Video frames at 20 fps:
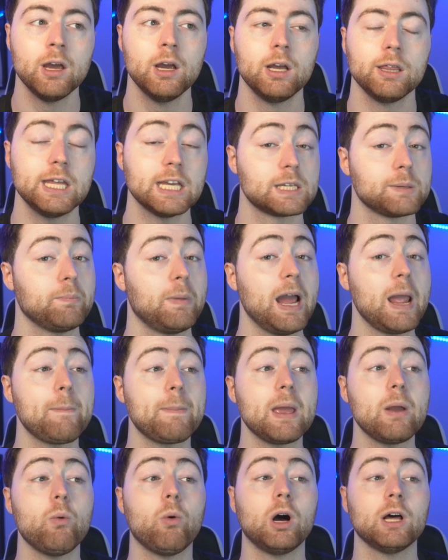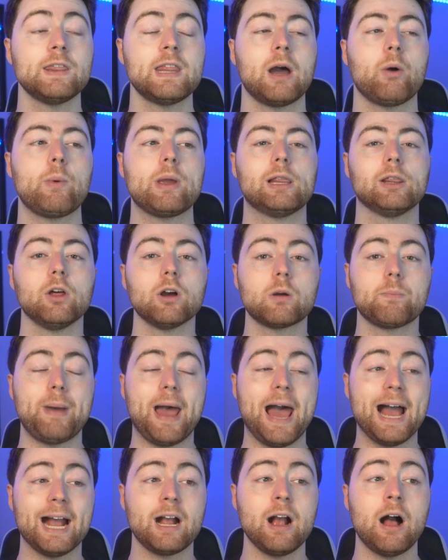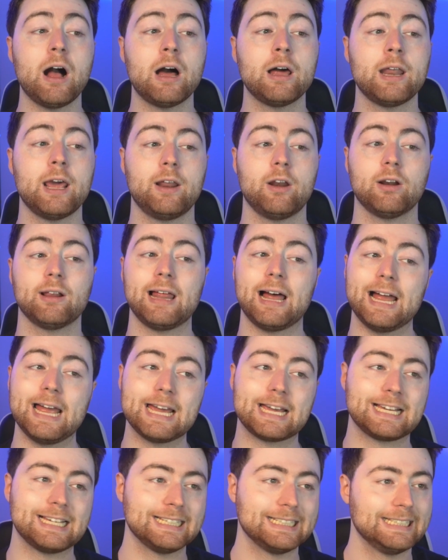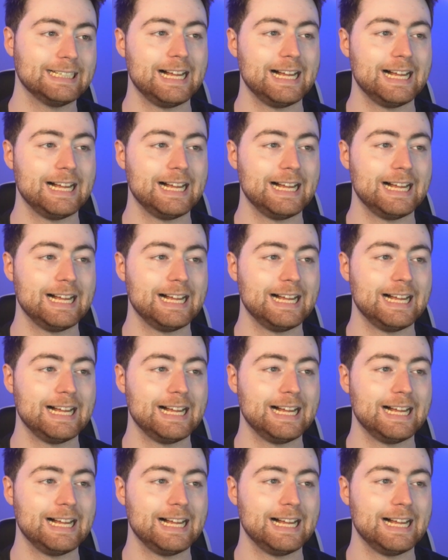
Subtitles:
this might be one that we look back on and are like,